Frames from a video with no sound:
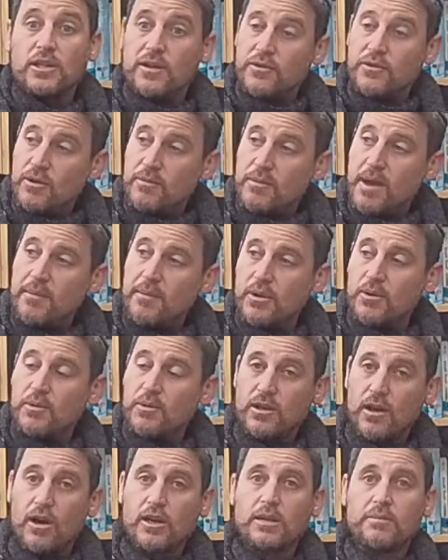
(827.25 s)
If you remember, we
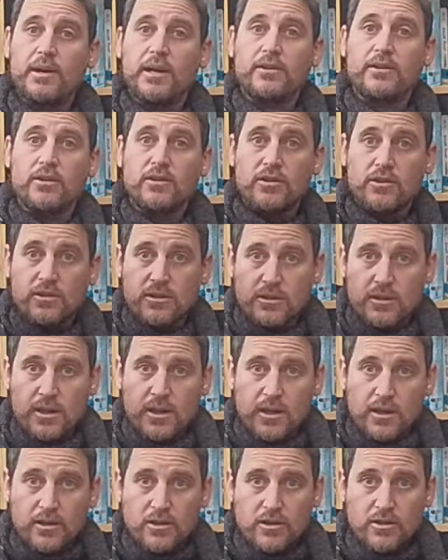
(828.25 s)
talked about that
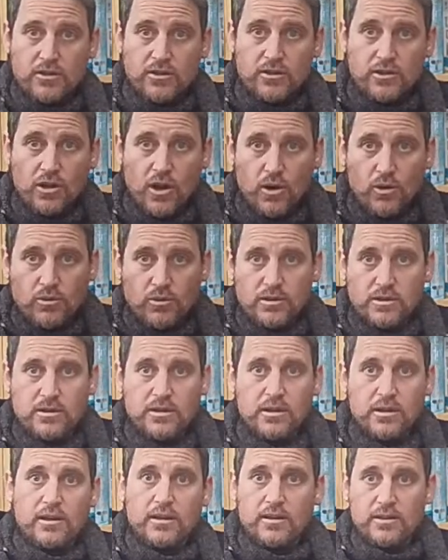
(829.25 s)
there's stones,
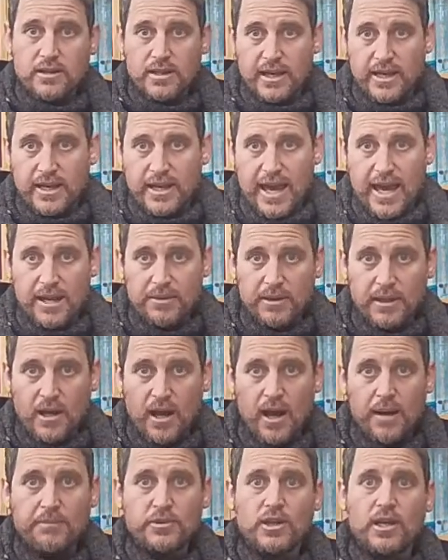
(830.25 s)
there's inanimate
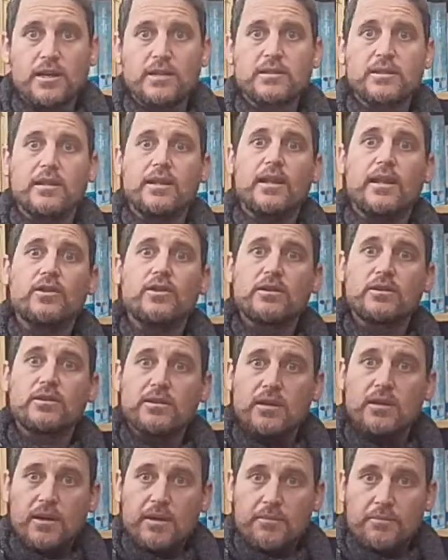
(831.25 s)
objects, and then there's
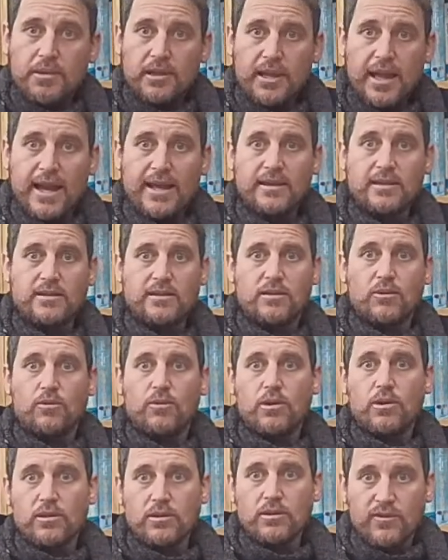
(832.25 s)
plants, the
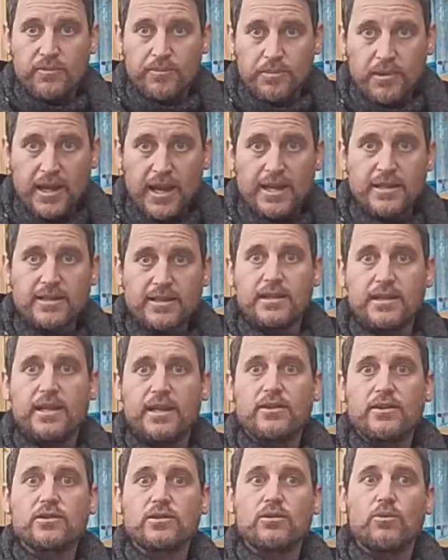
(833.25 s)
world of plants, and then
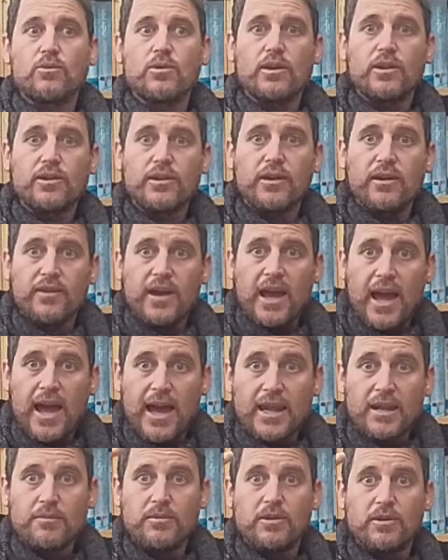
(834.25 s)
there's the world of
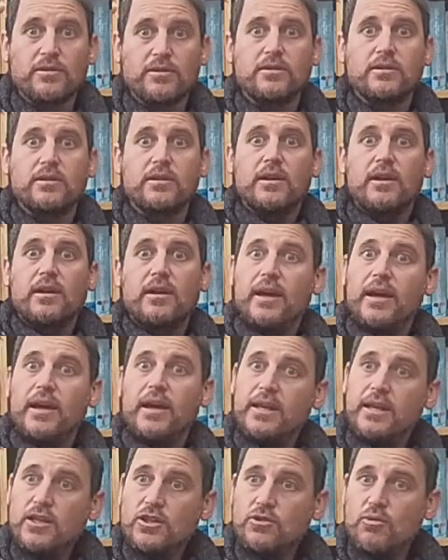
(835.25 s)
animals. And
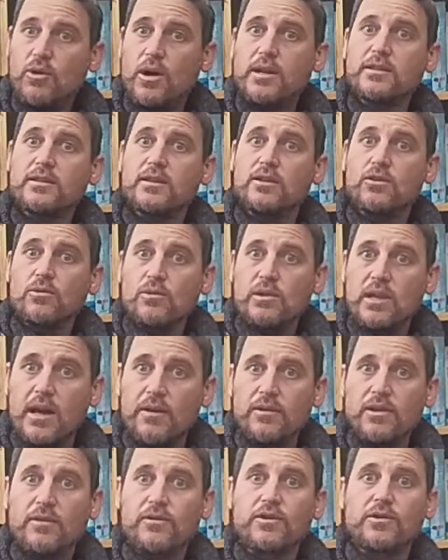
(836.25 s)
each one is a new
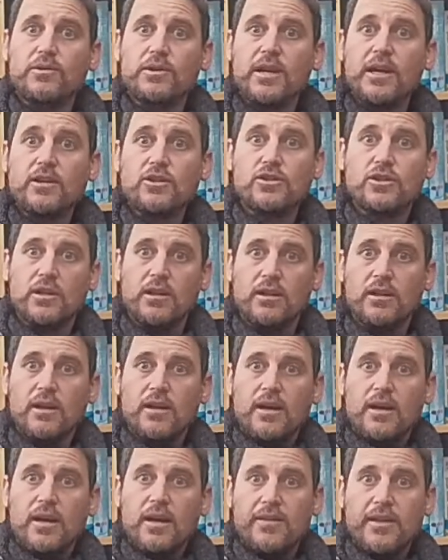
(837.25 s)
level of creation.
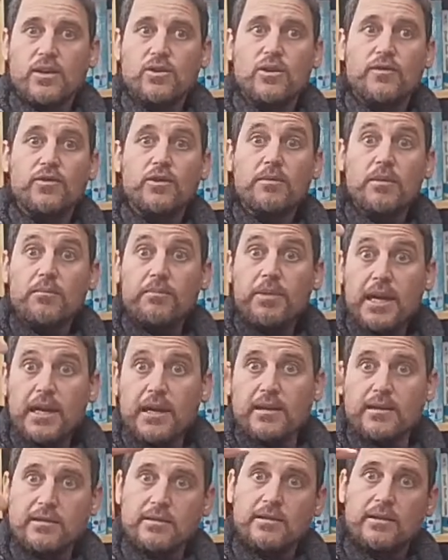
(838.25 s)
And then you have human
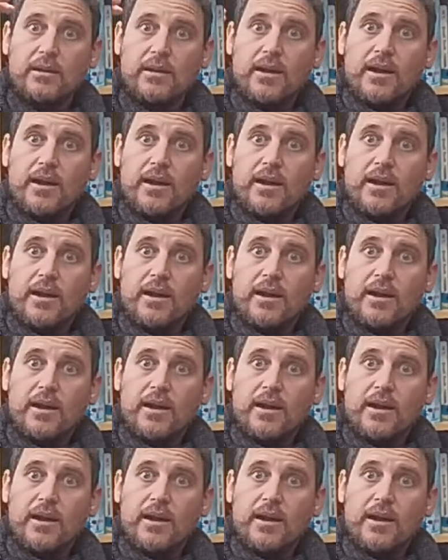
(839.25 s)
beings.